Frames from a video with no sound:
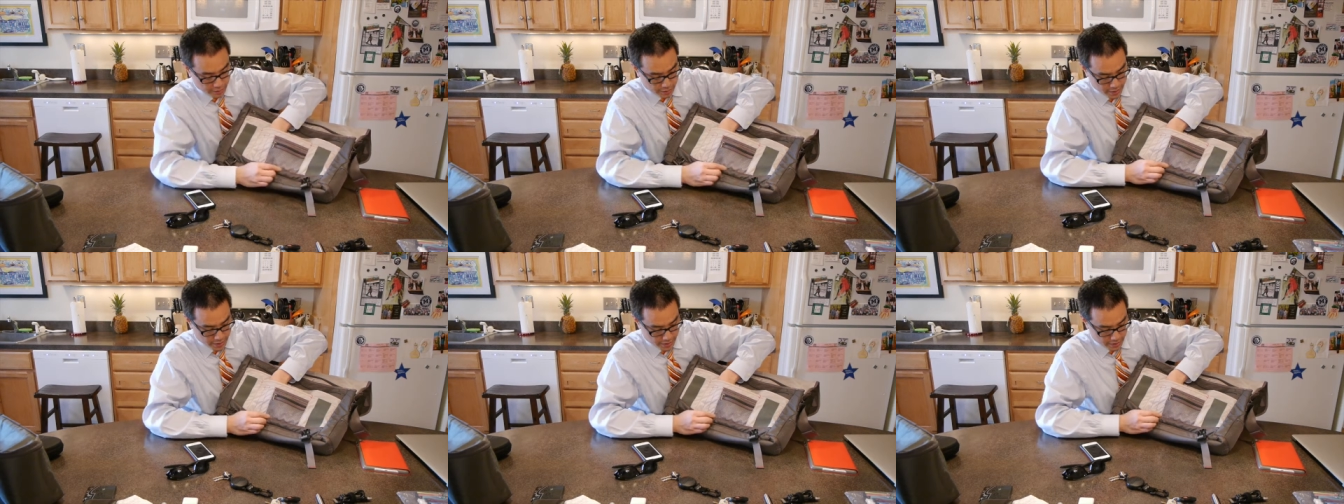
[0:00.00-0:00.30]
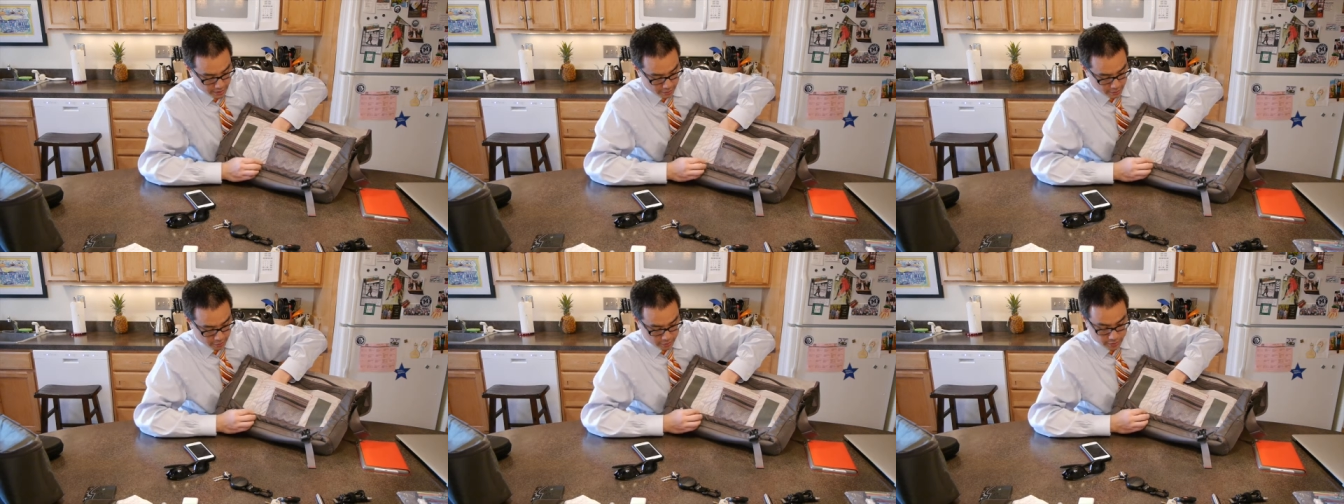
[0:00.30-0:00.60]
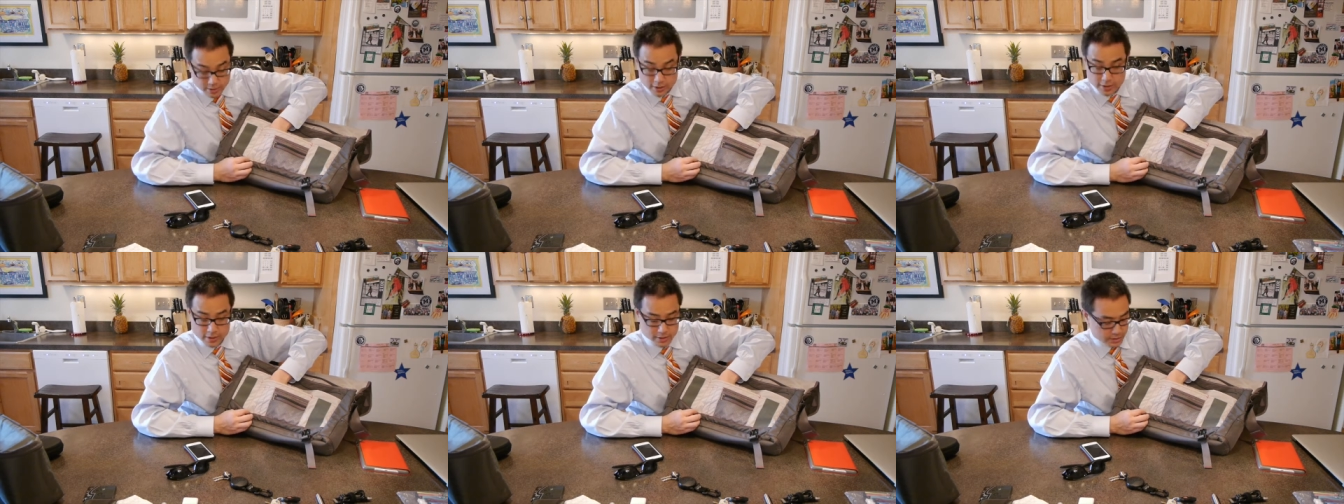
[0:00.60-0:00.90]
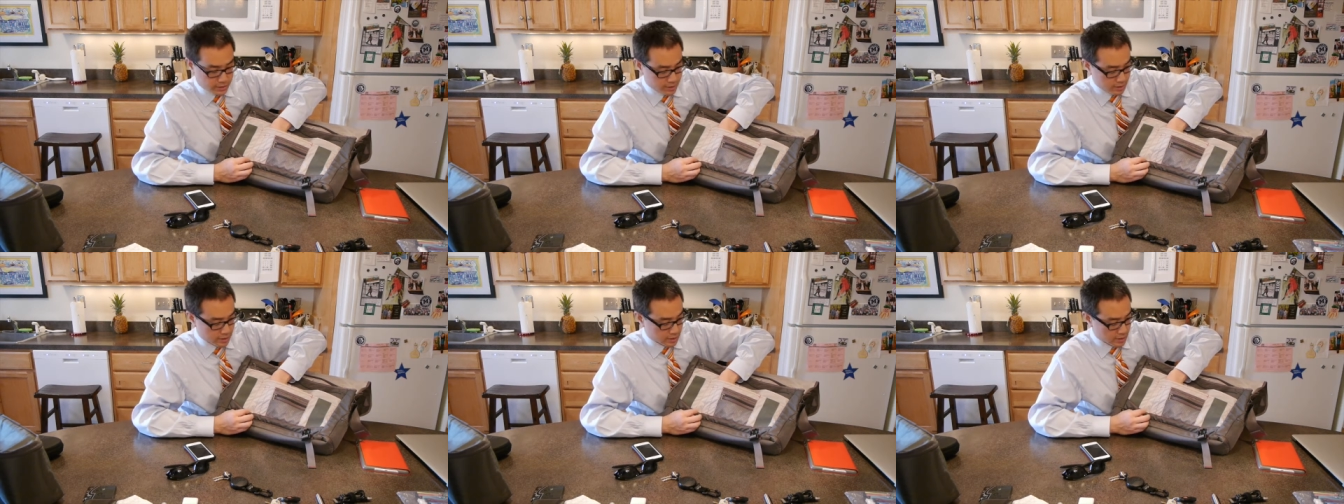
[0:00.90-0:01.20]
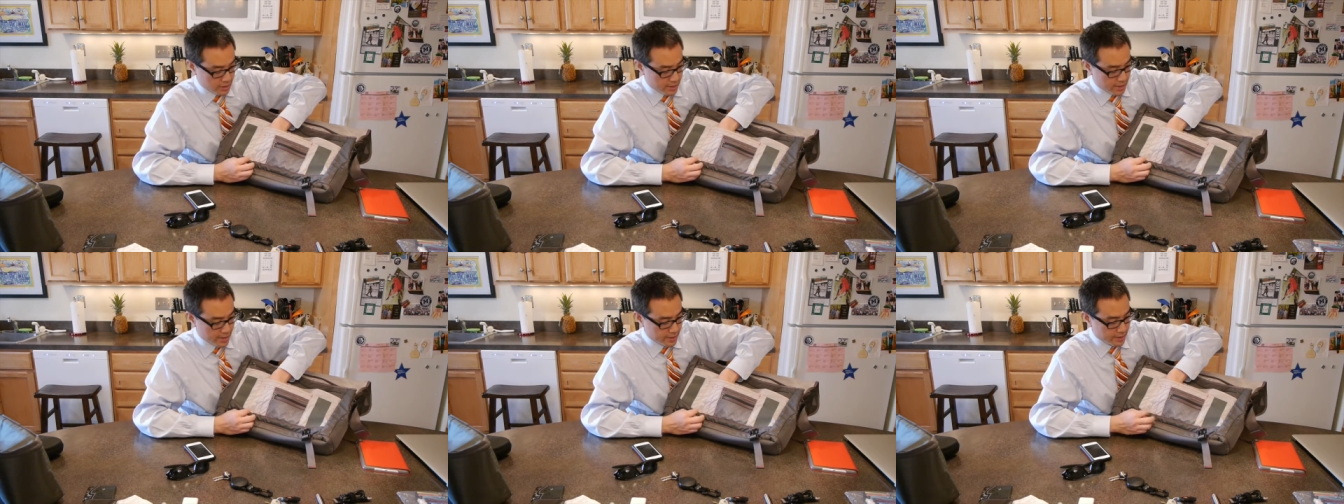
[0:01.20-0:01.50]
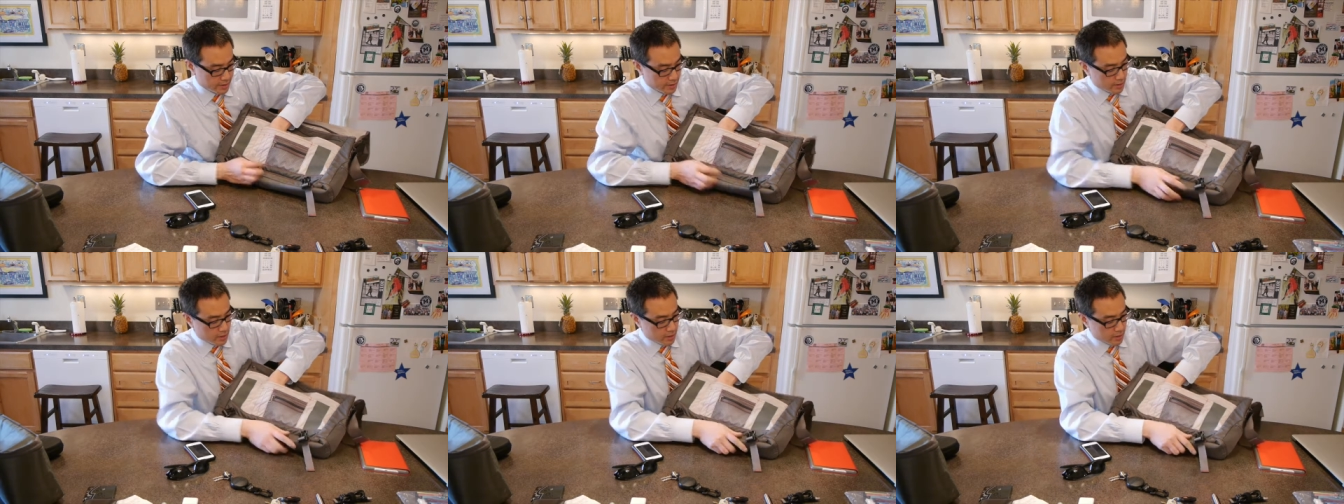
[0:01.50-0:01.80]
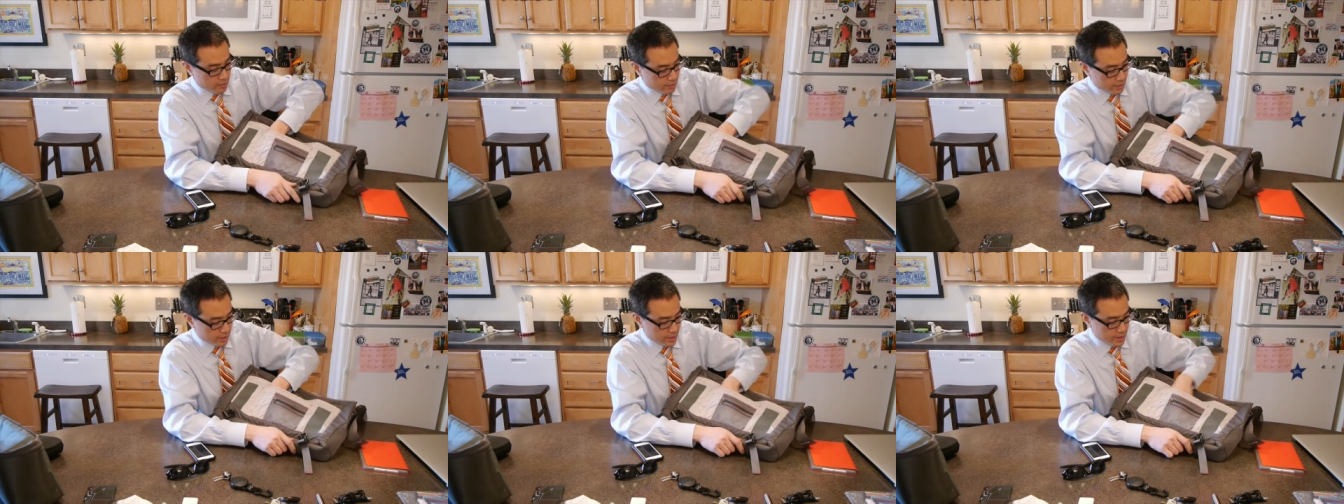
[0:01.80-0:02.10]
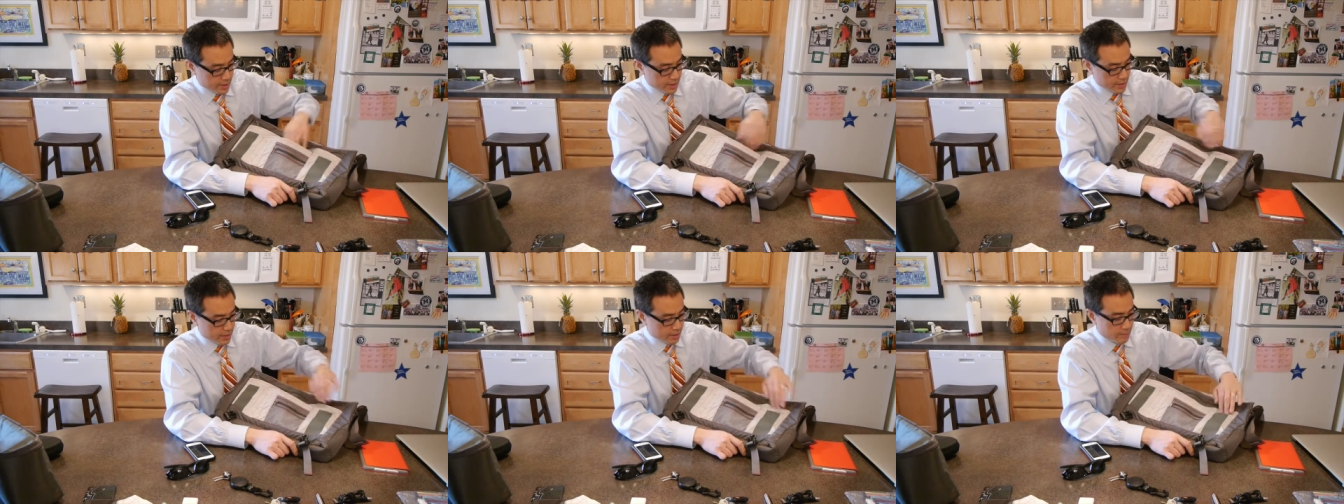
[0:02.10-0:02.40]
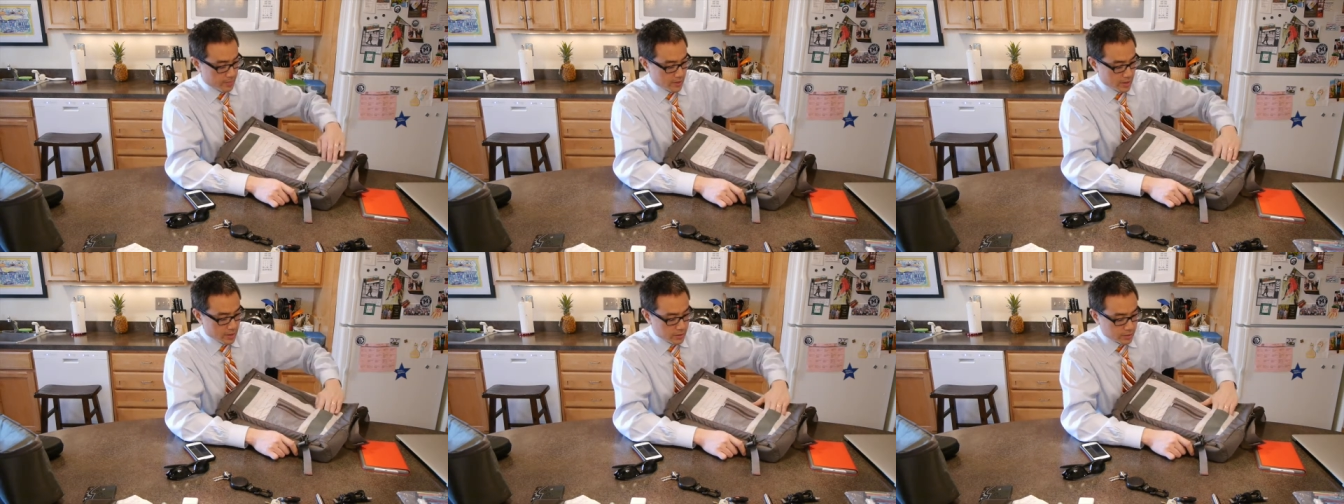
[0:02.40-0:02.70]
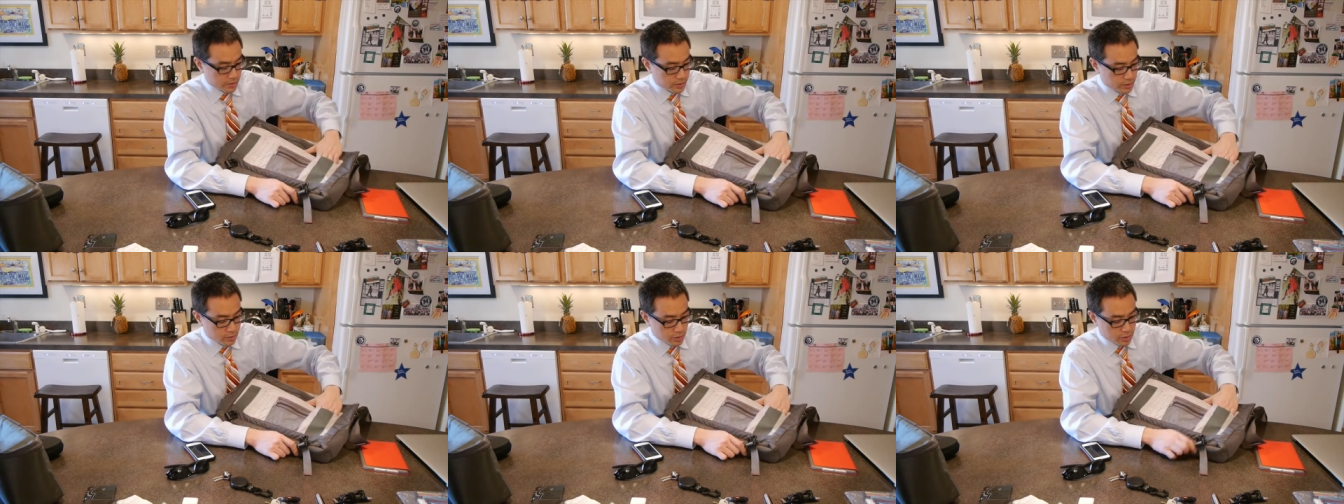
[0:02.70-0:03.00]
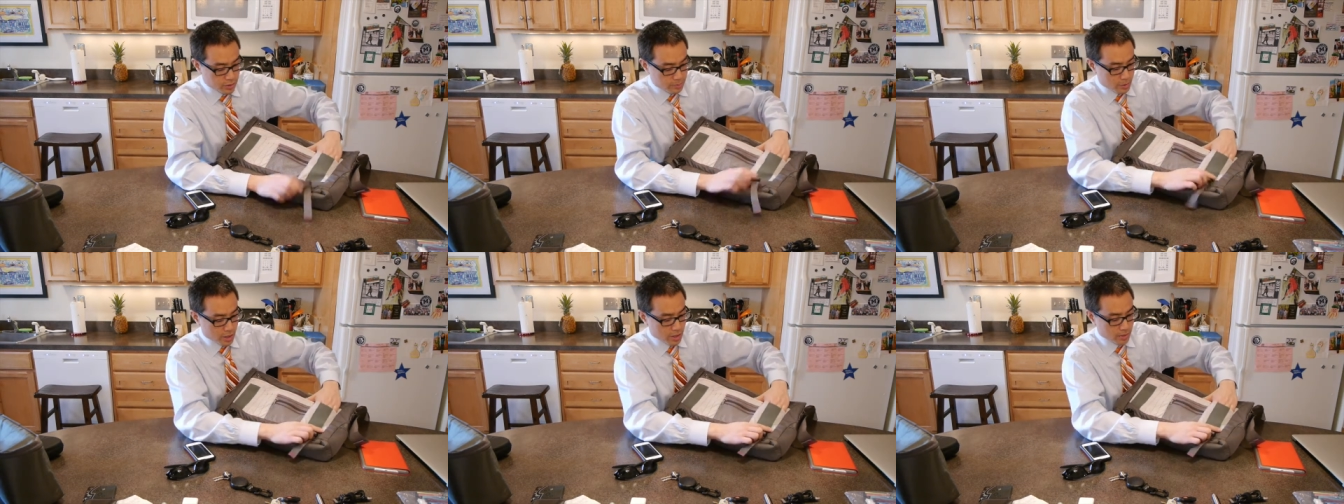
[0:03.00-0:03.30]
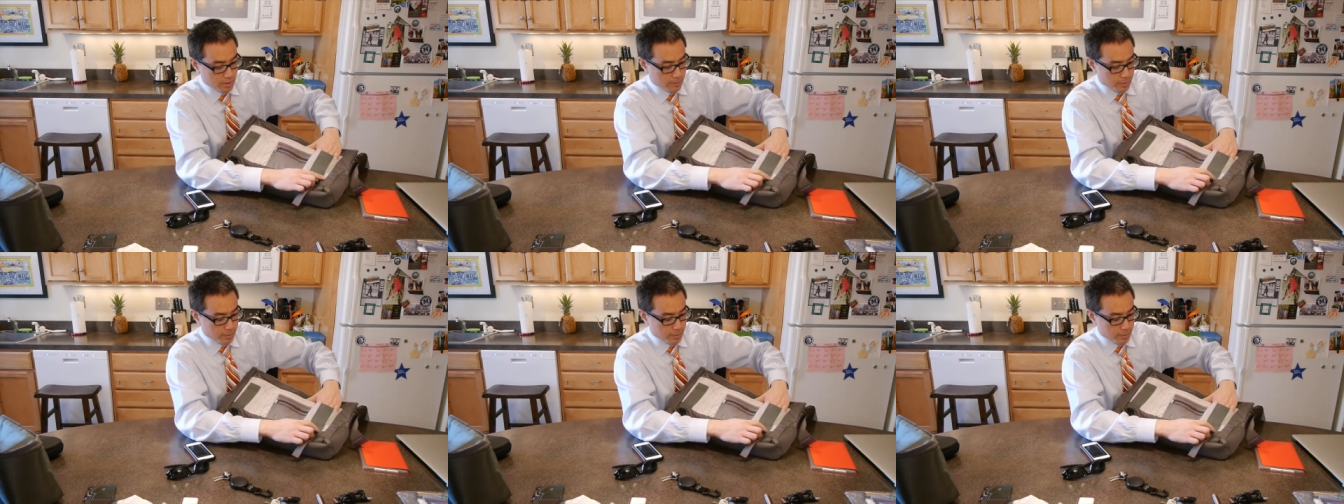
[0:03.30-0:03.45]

Again, it goes to this stitch line right here. Two smaller